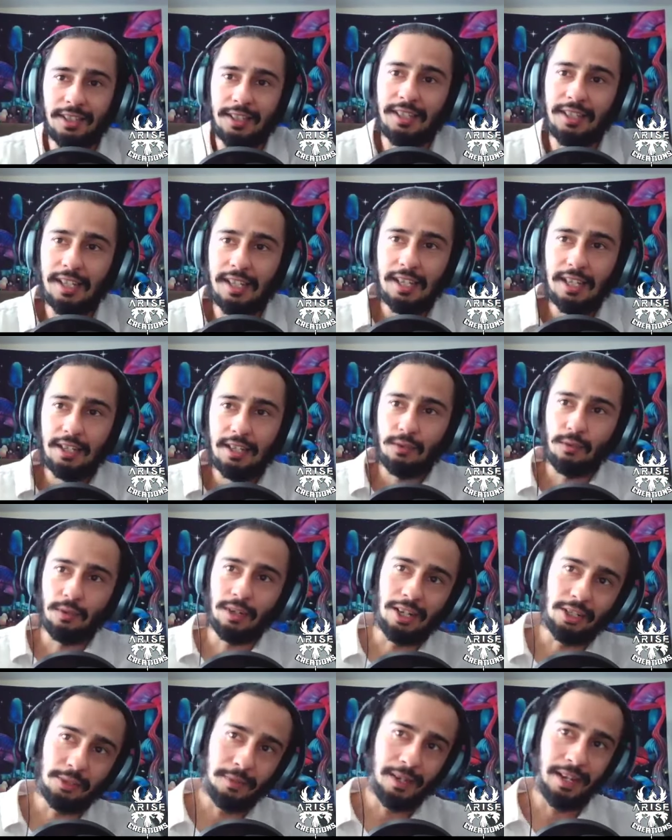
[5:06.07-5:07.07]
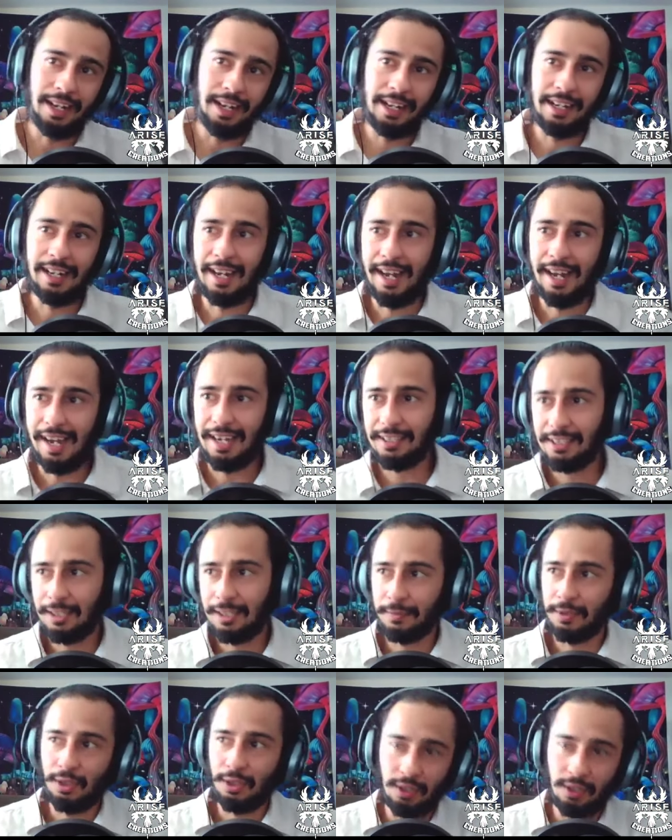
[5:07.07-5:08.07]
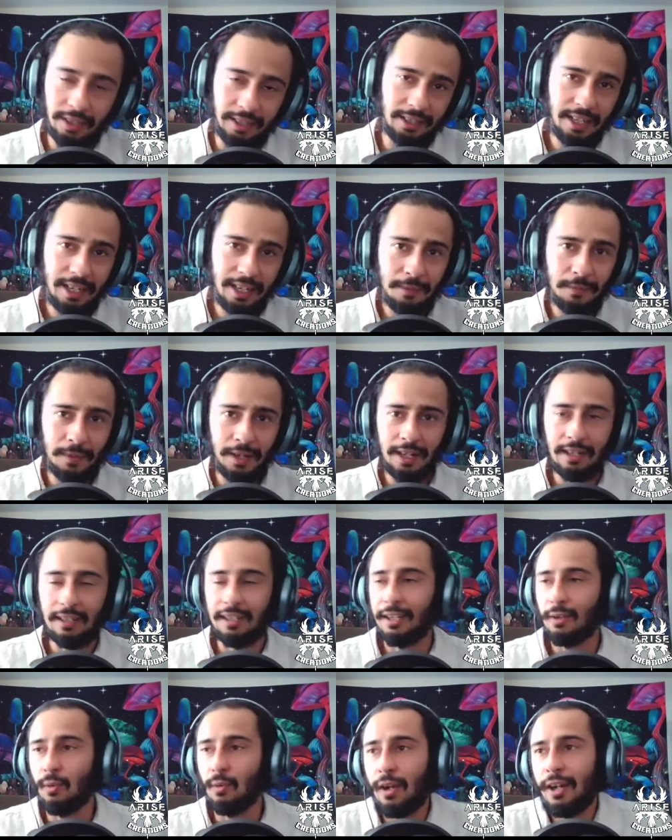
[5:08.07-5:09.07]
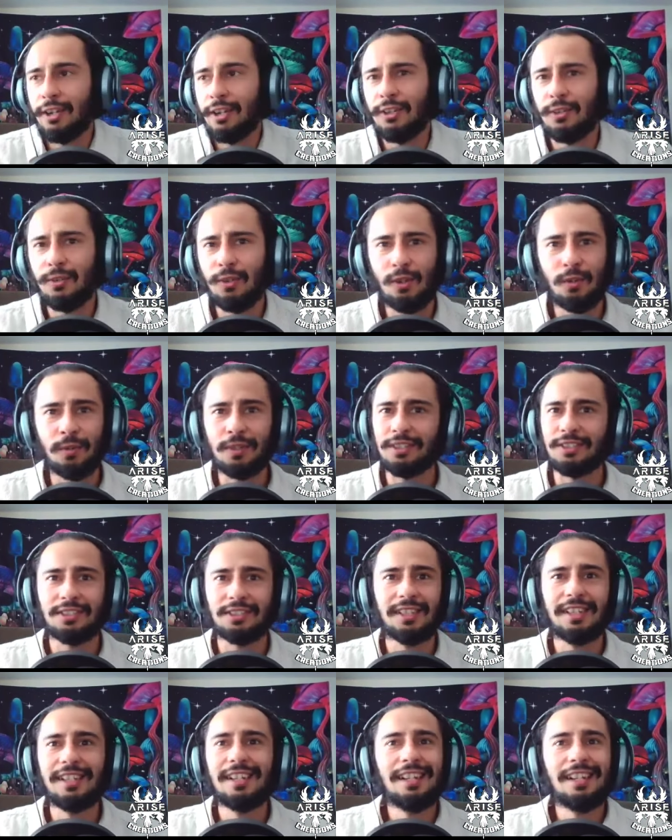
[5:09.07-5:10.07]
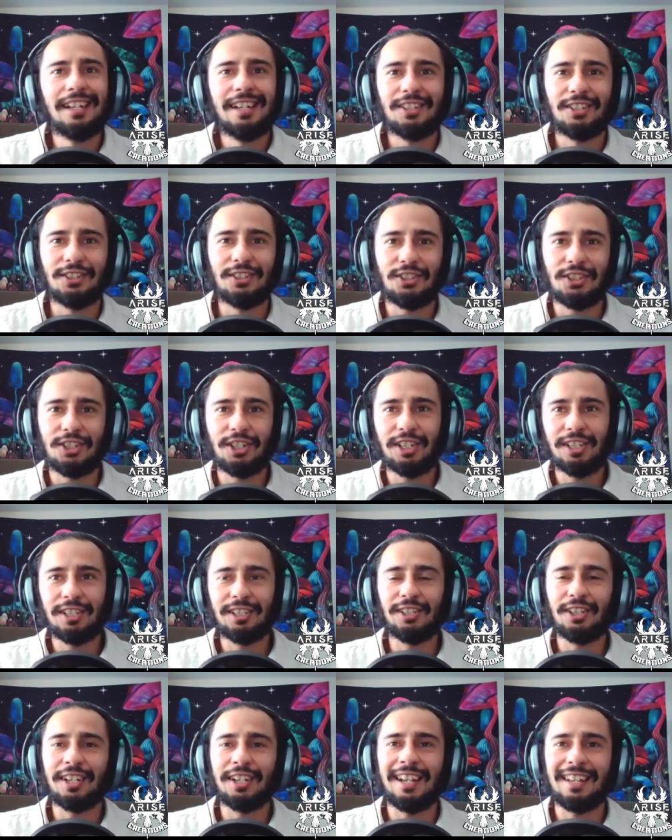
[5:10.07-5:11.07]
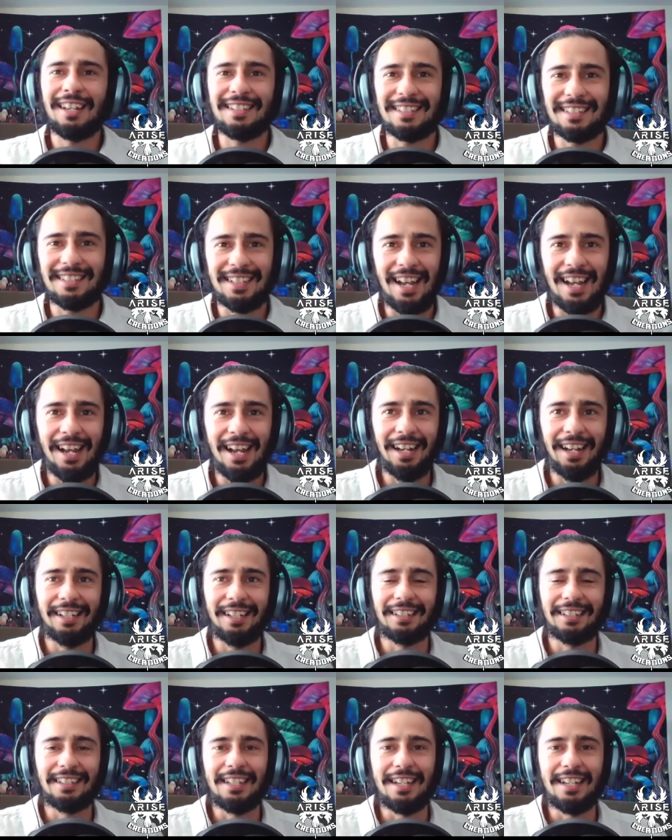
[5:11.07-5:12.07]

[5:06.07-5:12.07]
And when I was about eight, I asked him, you know, like, hey, man, like, why are you always just chilling, looking at the sky?